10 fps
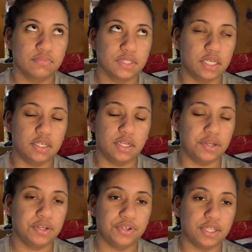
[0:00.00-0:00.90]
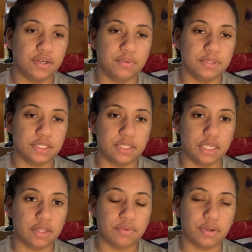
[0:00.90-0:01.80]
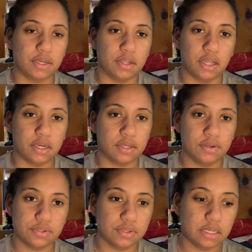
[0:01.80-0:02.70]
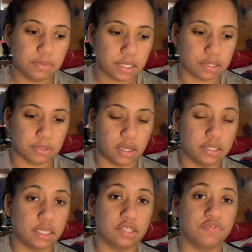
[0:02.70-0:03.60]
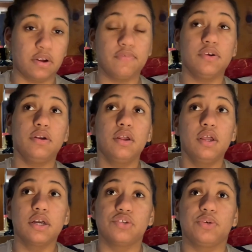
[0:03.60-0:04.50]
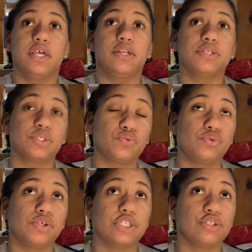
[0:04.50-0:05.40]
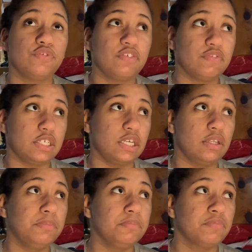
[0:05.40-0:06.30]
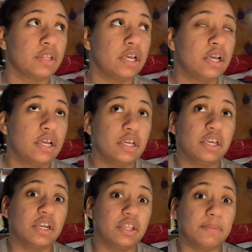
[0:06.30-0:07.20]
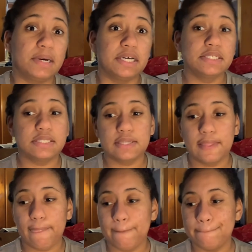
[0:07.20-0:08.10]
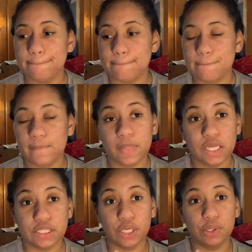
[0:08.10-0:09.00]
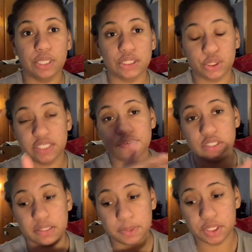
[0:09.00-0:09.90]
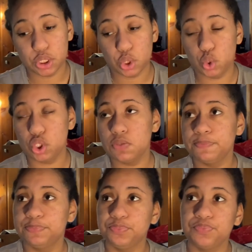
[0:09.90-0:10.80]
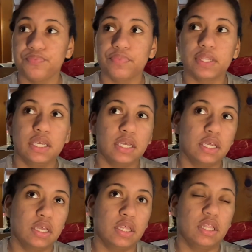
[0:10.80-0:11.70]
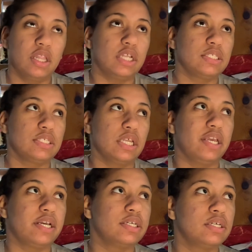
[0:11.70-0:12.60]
I don't know, I don't get home until like 3 o'clock usually because my aunt takes forever because we get out of school at 2.15, get on the bus to go to, transfer to the middle school. That's like